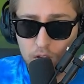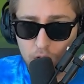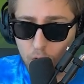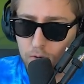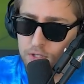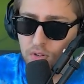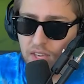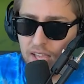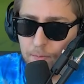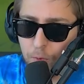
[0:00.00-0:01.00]
also
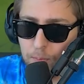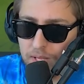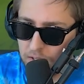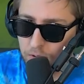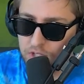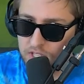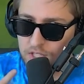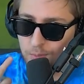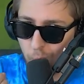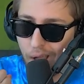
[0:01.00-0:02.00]
came from either just
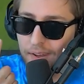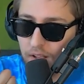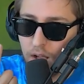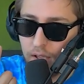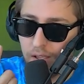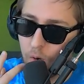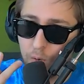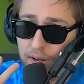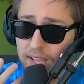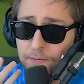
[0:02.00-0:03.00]
one guy or
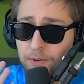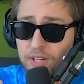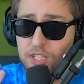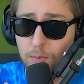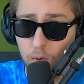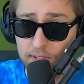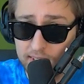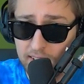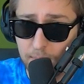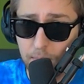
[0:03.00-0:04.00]
a very small
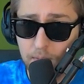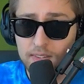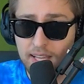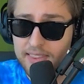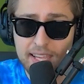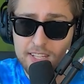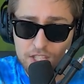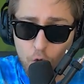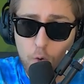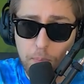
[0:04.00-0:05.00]
team that then
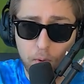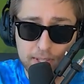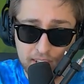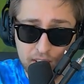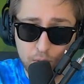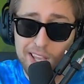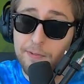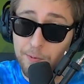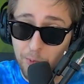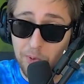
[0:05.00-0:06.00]
snowballed into a
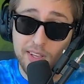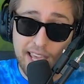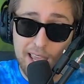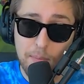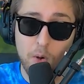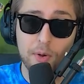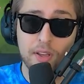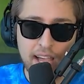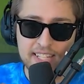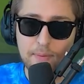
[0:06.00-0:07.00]
full game mode.
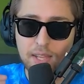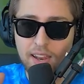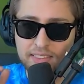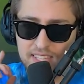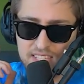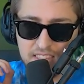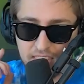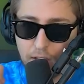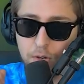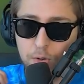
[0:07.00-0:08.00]
And something like this
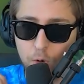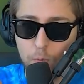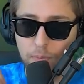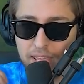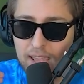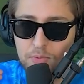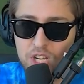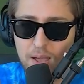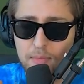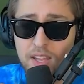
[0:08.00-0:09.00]
Thunderdome game
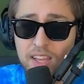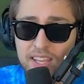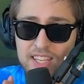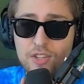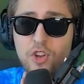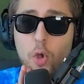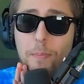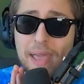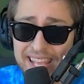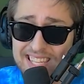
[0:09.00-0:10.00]
jam is an
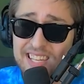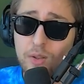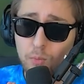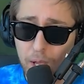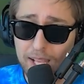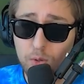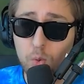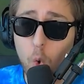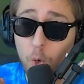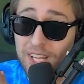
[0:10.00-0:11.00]
amazing way to
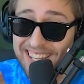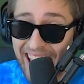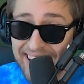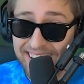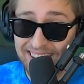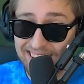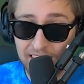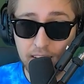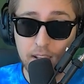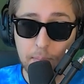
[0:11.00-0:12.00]

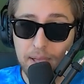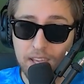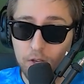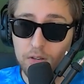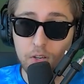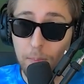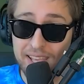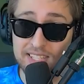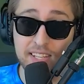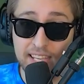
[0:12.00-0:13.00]
organically make an
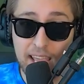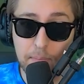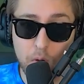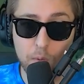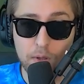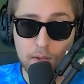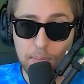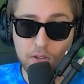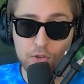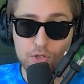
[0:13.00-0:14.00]
amazing game mode,
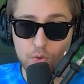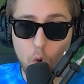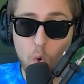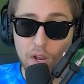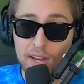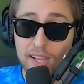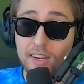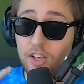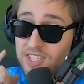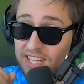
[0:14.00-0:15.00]
because you only need
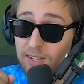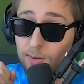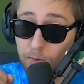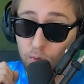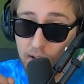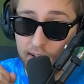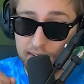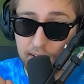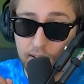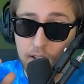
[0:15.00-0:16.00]
a single good
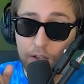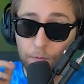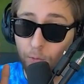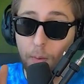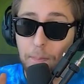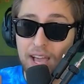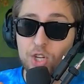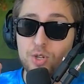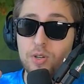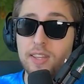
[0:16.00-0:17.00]
idea from a
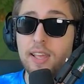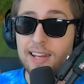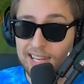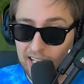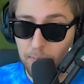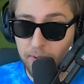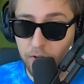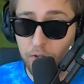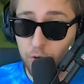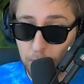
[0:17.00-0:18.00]
passionate League
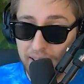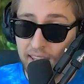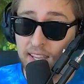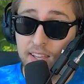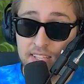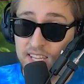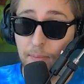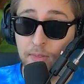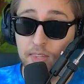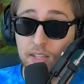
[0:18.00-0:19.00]
player to make
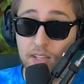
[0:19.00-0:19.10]
something